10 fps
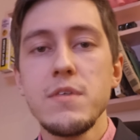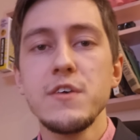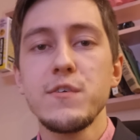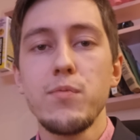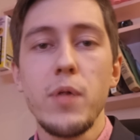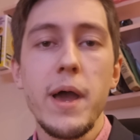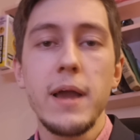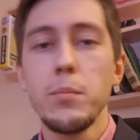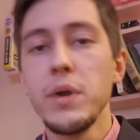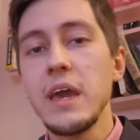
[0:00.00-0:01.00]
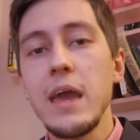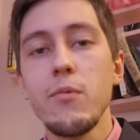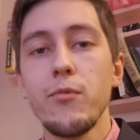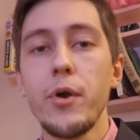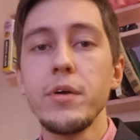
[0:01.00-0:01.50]
this flag
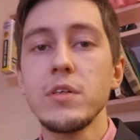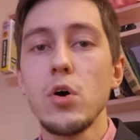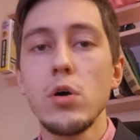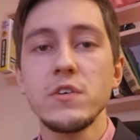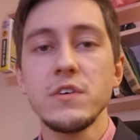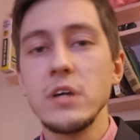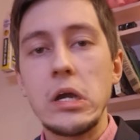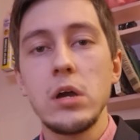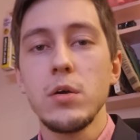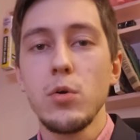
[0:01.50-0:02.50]
became very toxic